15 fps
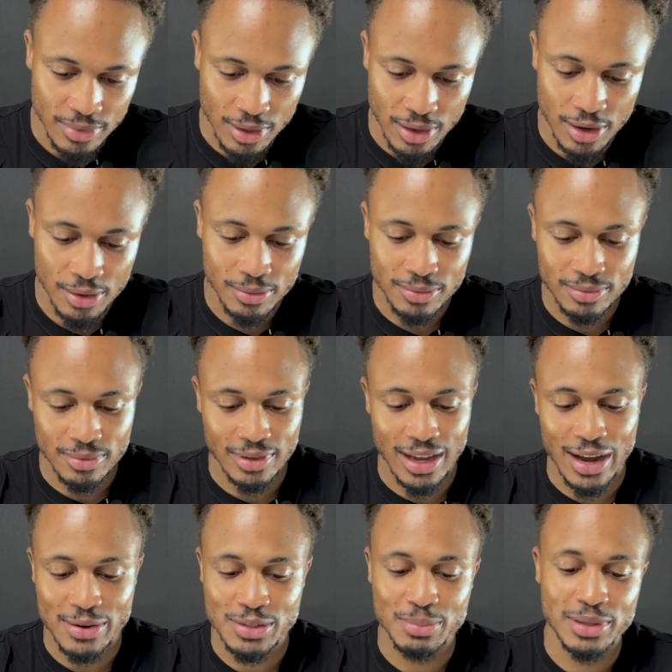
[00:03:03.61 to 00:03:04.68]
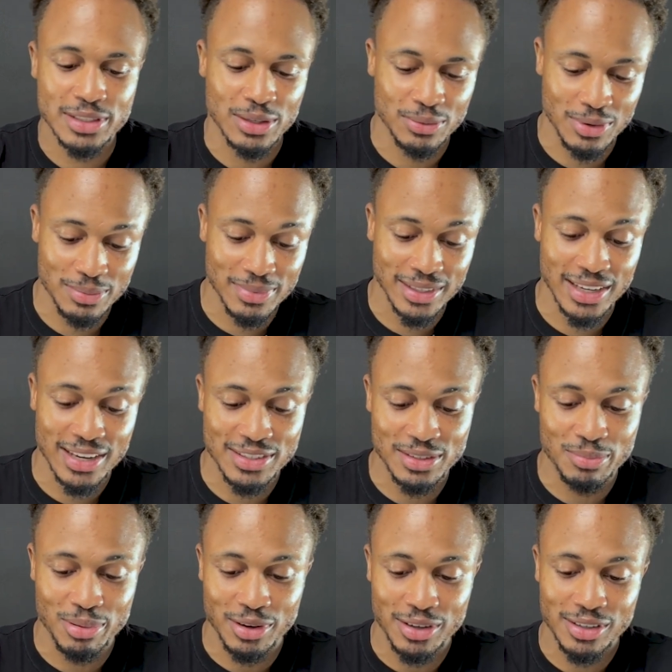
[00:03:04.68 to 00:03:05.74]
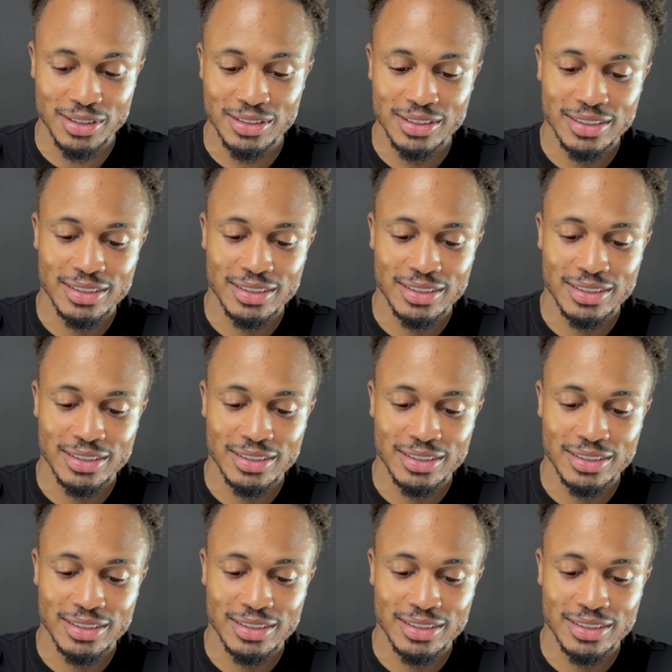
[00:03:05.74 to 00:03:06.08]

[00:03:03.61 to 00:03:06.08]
Oh, I was about to rip the case apart.